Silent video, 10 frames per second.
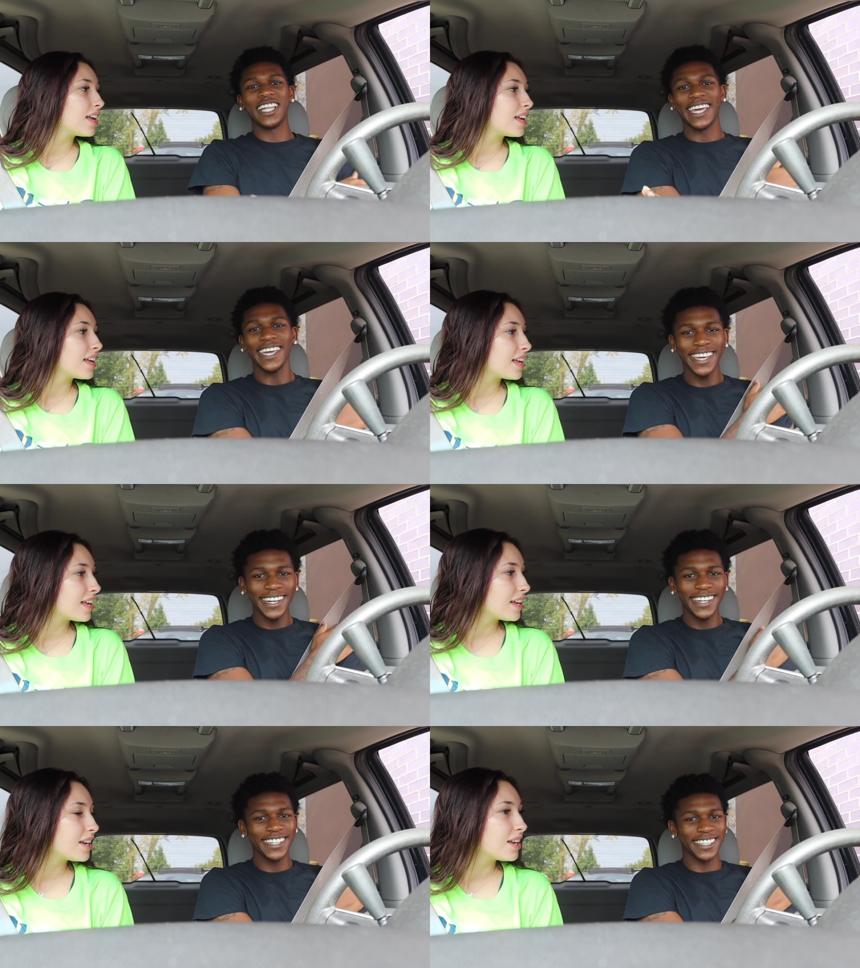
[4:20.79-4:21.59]
Speaker 1: like
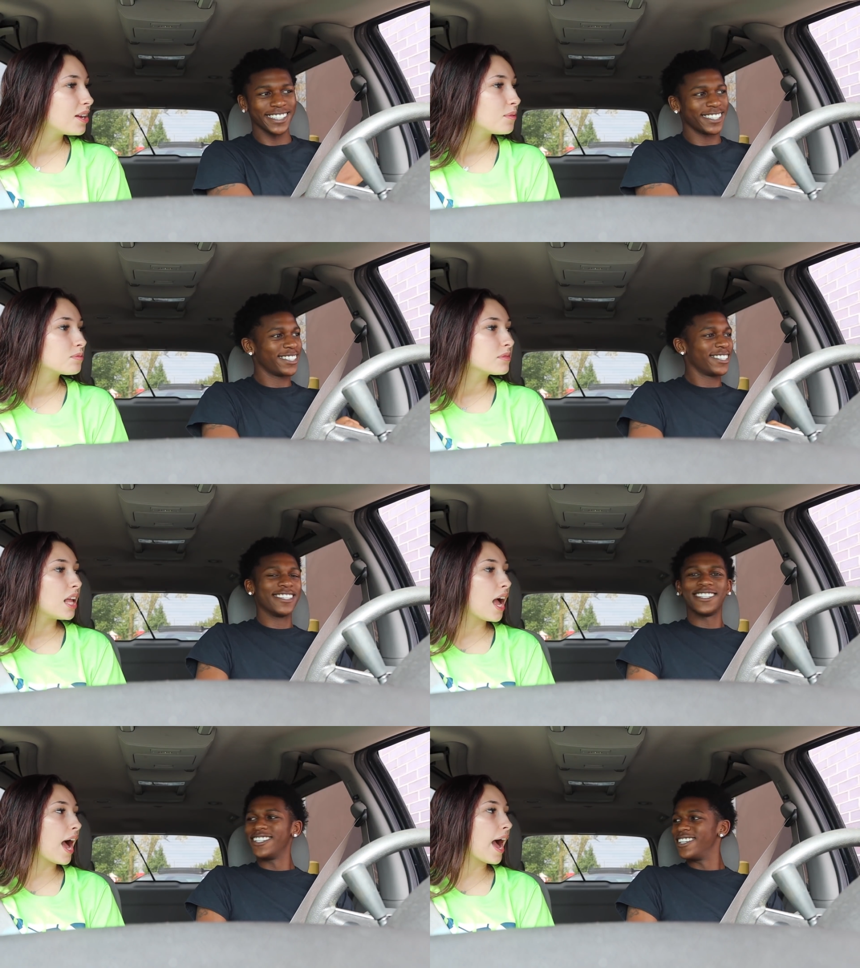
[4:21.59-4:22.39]
Edna.
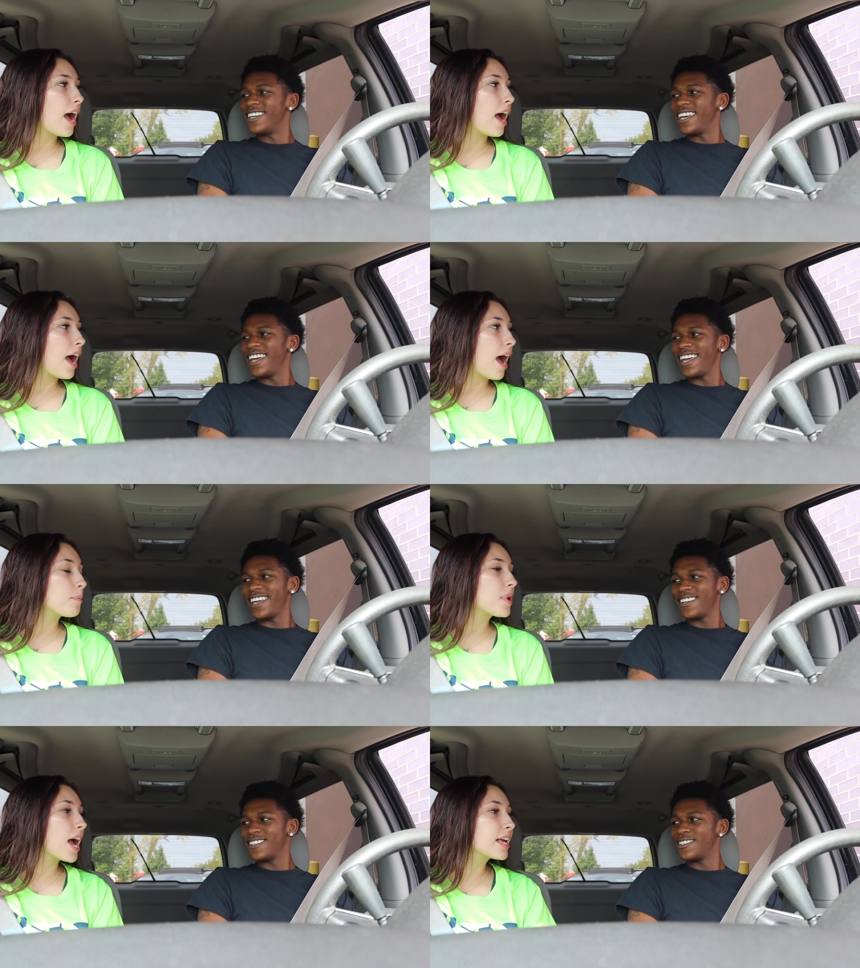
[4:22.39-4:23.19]

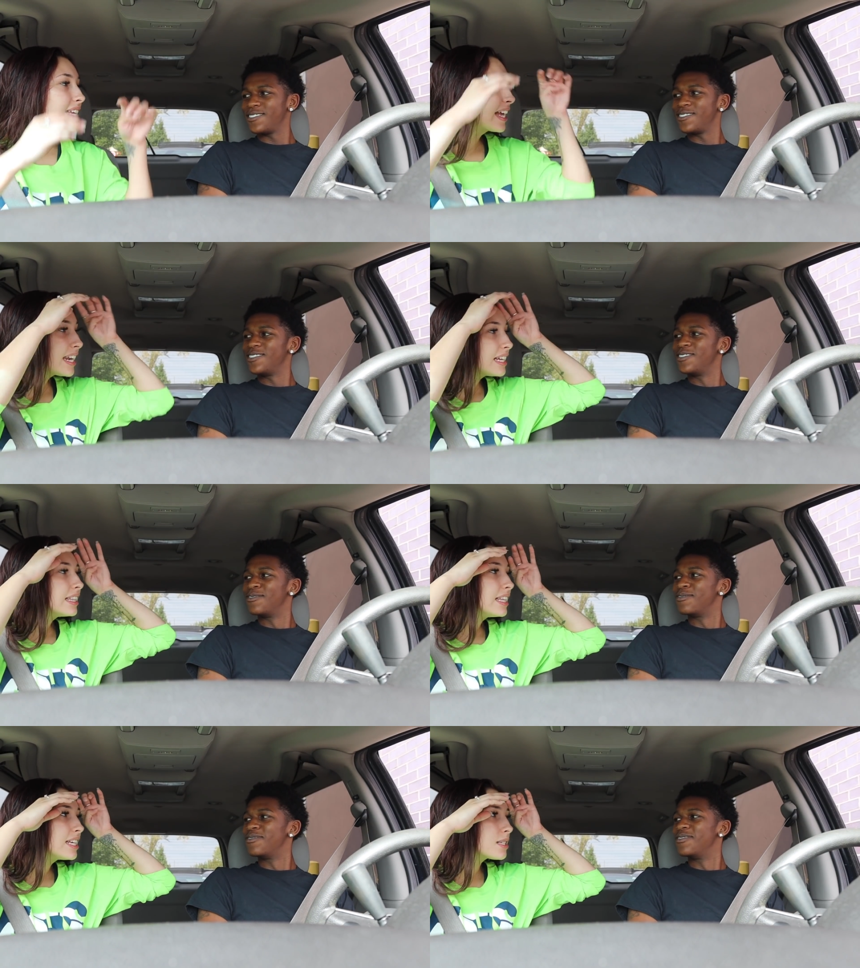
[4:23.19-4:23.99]
Speaker 2: I'm not
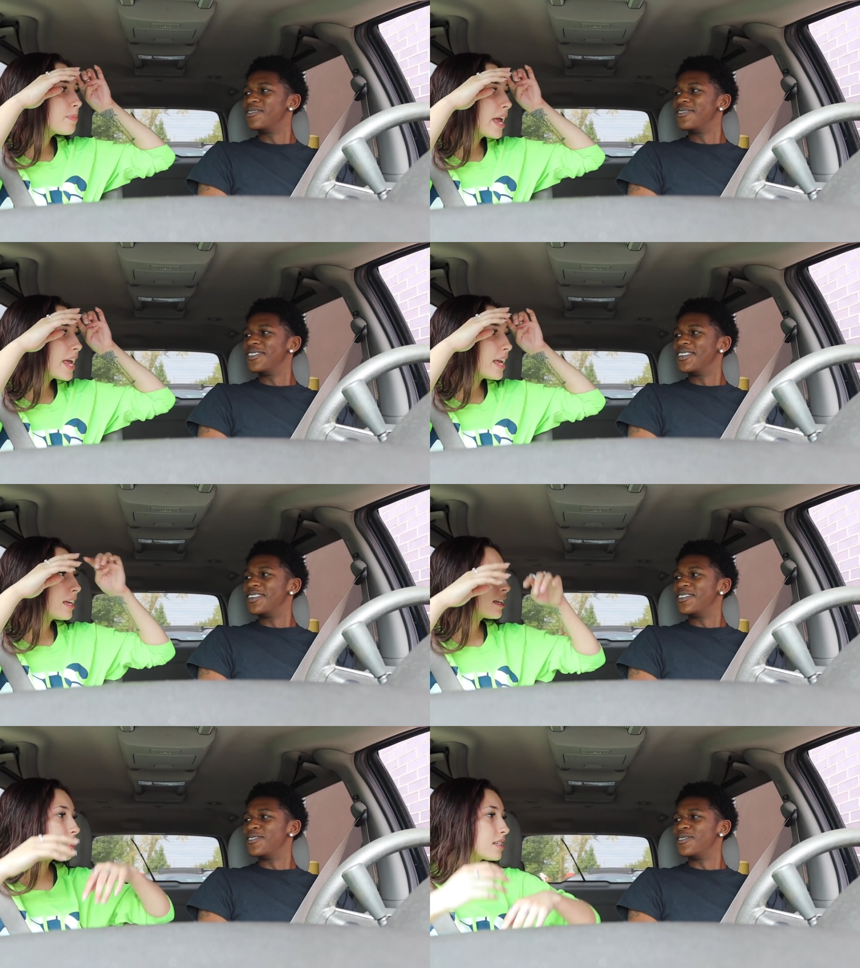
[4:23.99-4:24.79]
getting these
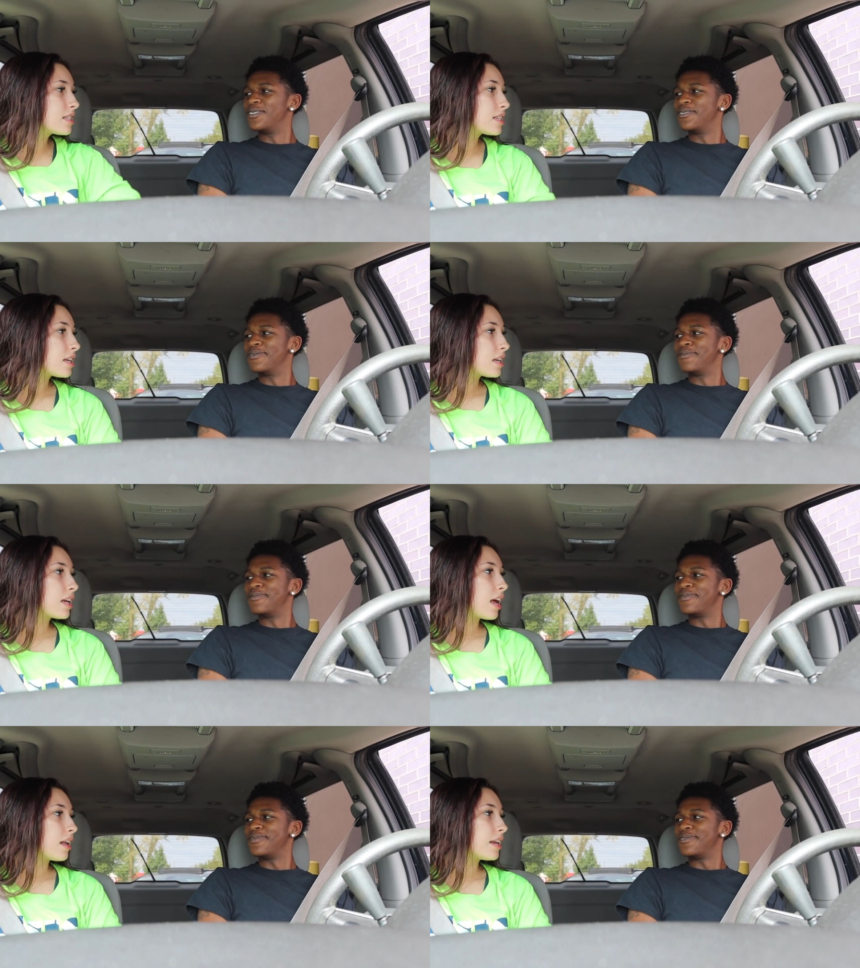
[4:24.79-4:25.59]
bangs.
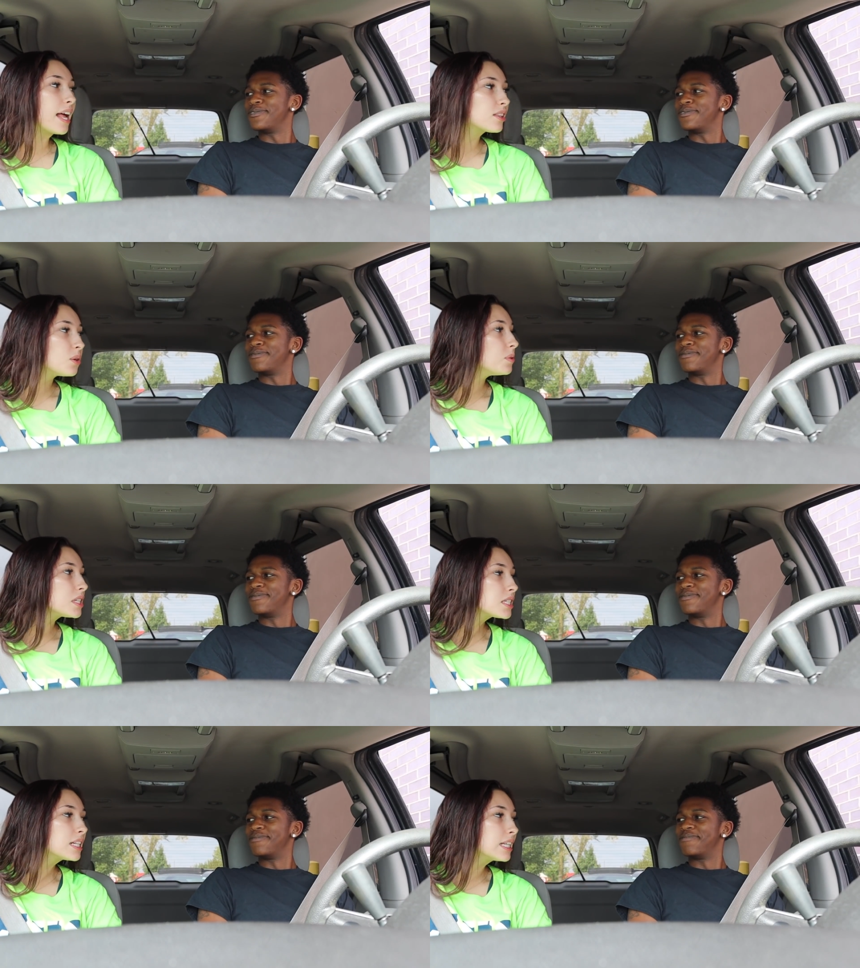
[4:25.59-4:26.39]
Not the
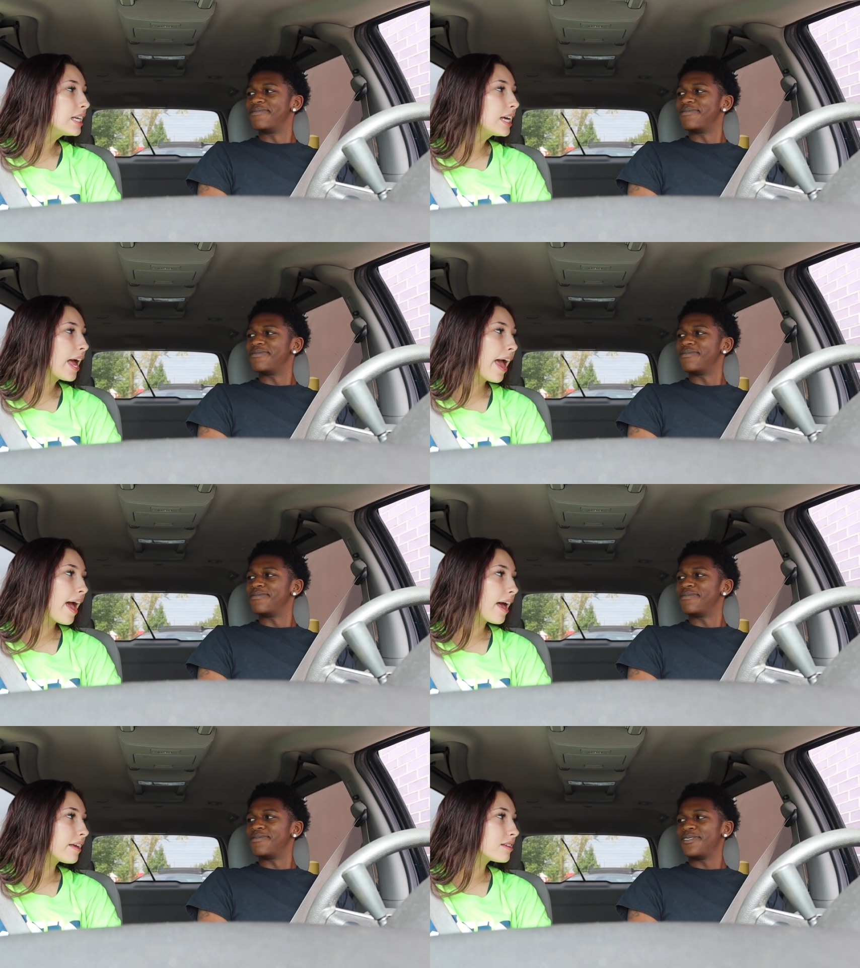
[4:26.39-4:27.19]
ones Aaliyah
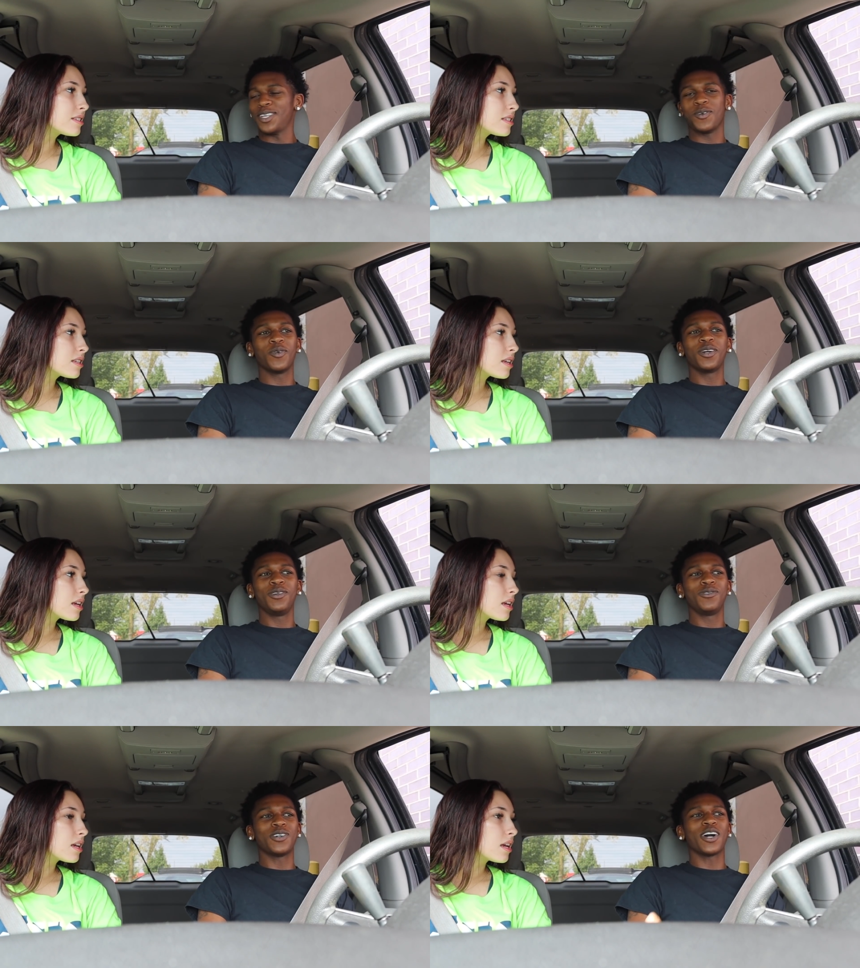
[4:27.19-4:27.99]
has.
Speaker 1: Man, what
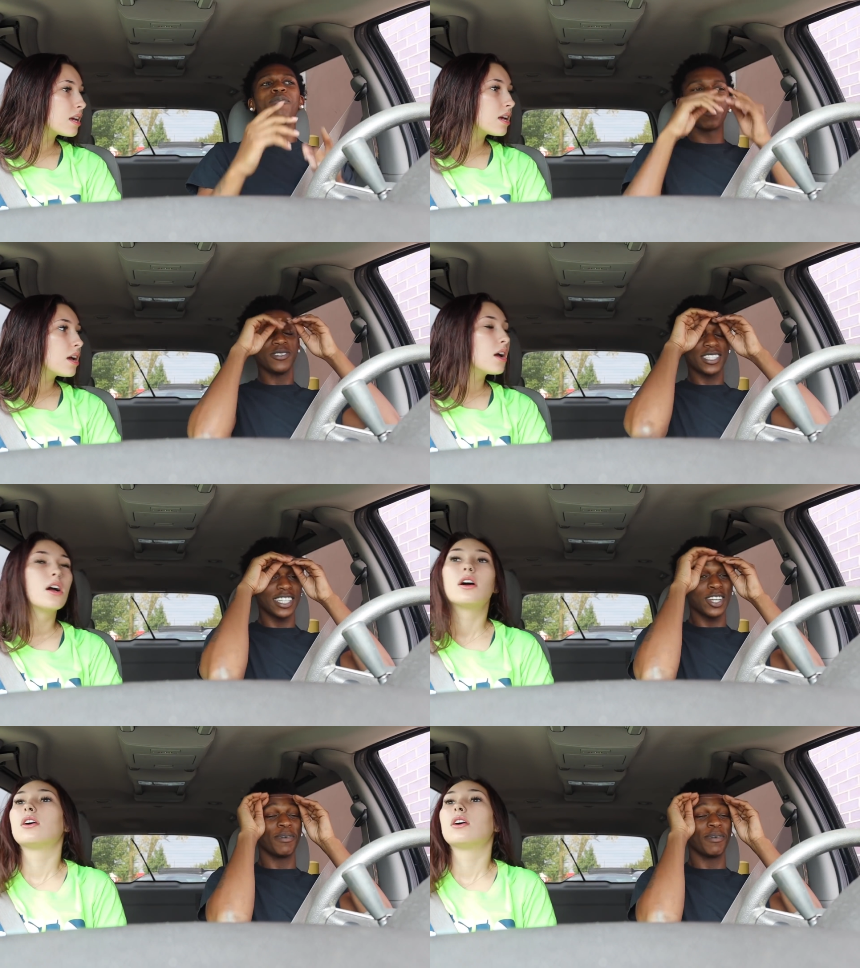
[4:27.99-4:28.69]
are you talking about? You said it's gonna